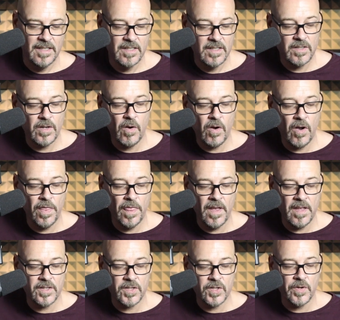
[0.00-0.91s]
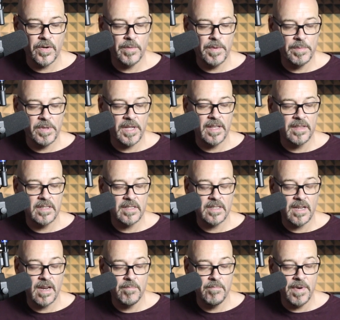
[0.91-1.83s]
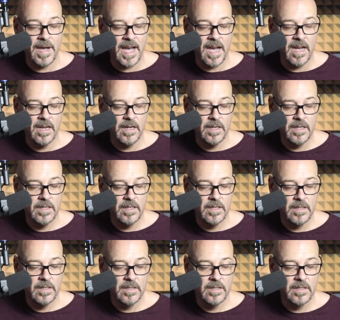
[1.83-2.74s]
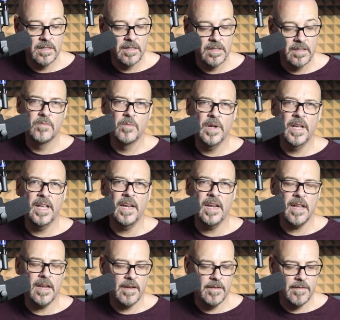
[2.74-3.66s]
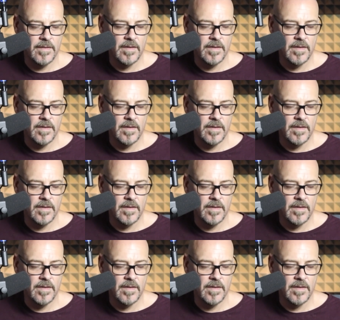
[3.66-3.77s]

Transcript: So So on that string, we're playing the same, but we're hitting.